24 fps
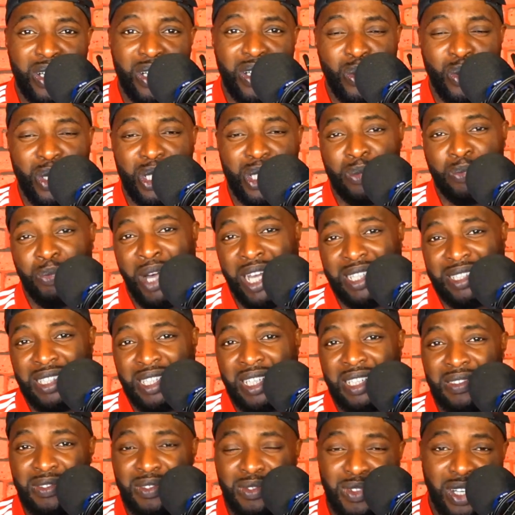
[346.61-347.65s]
He was
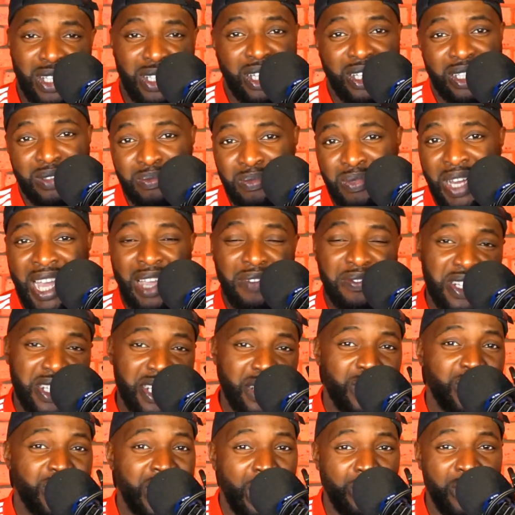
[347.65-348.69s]
passing. I have the
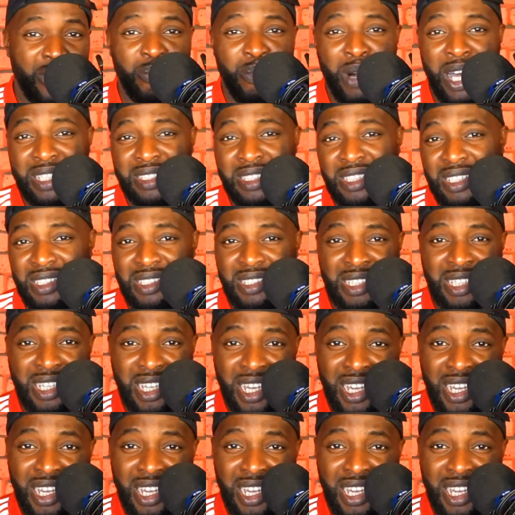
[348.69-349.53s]
needle type of passes.